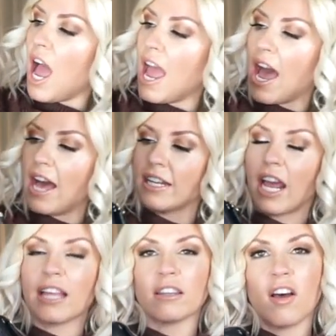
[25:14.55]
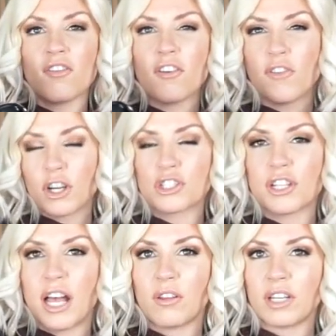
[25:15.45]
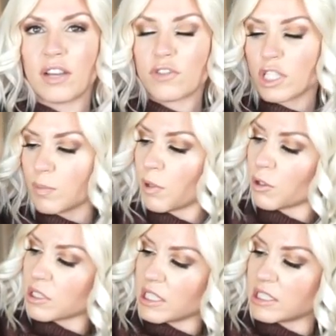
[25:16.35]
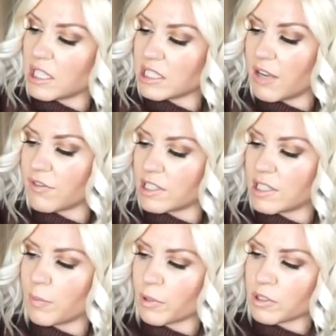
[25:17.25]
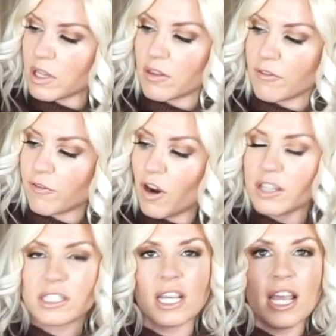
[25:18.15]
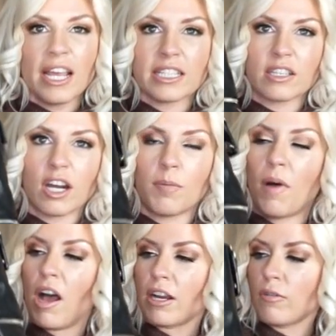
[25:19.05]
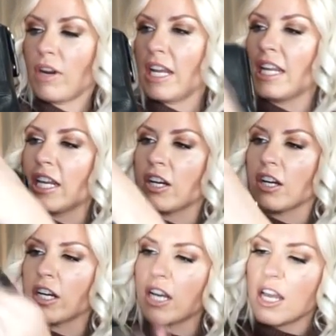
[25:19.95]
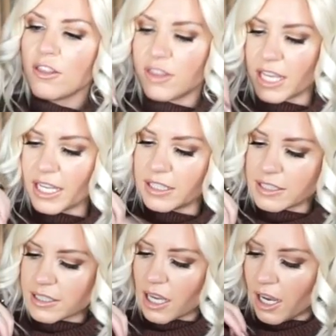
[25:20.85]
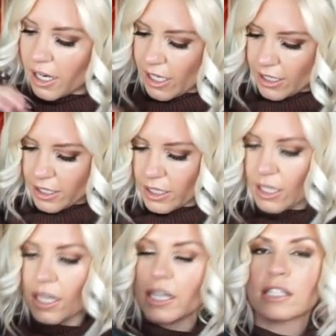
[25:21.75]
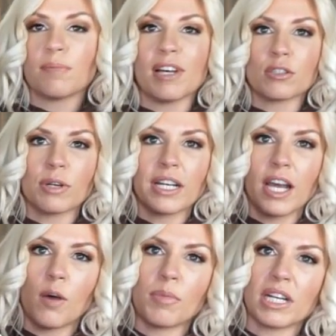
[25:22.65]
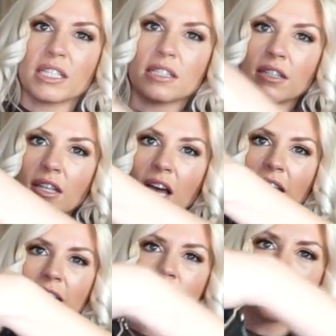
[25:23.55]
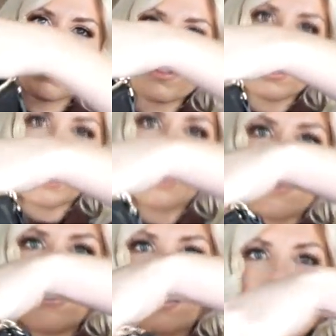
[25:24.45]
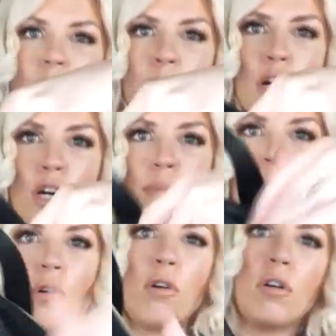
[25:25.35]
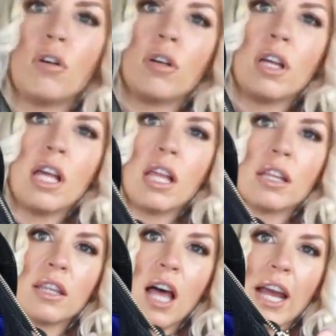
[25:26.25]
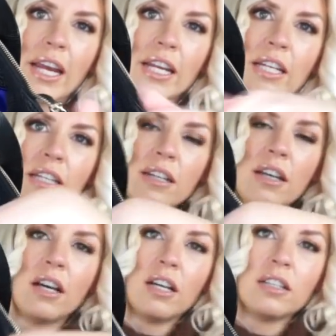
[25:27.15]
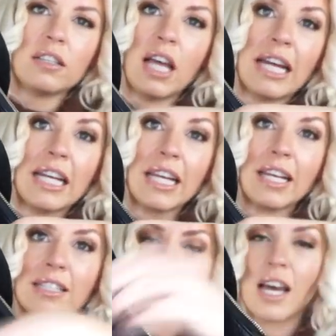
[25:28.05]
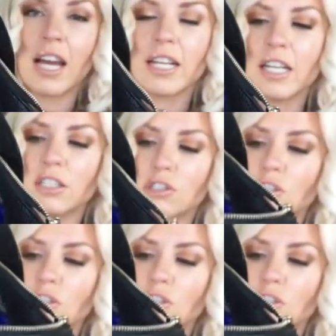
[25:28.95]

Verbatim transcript: and I love the functionality of this purse. It does have the zippers in the front. It's got a pocket right here. The inside is a mess right now, but it's lined with like this purple line uh, lining inside and it's